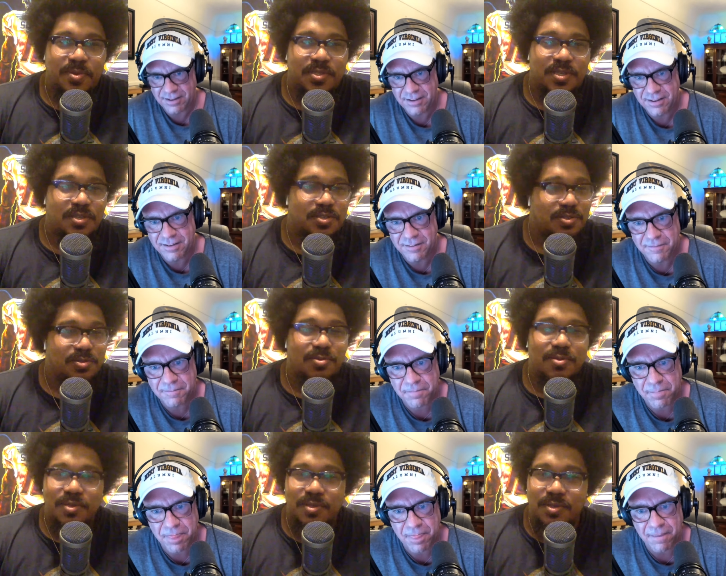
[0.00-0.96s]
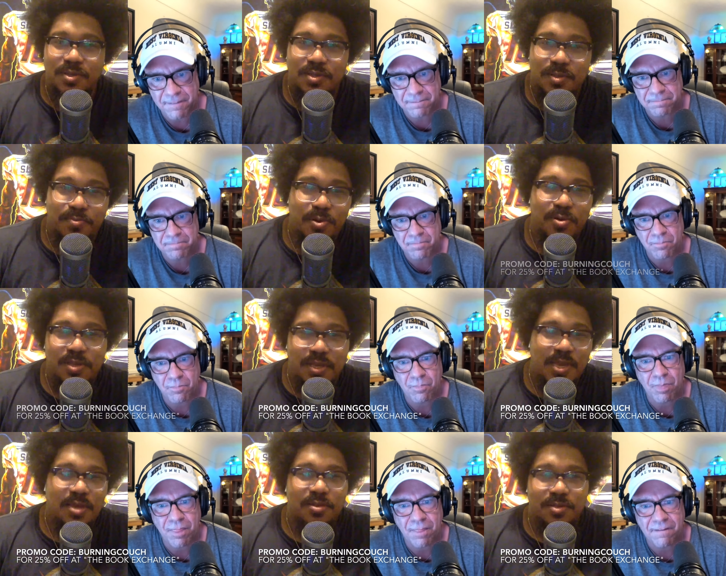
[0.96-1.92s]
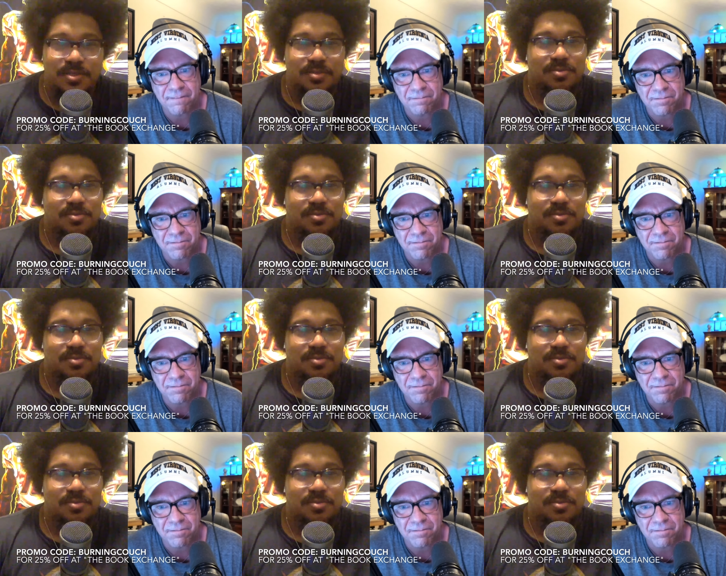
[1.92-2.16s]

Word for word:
Speaker 1: percent use Burning Couch.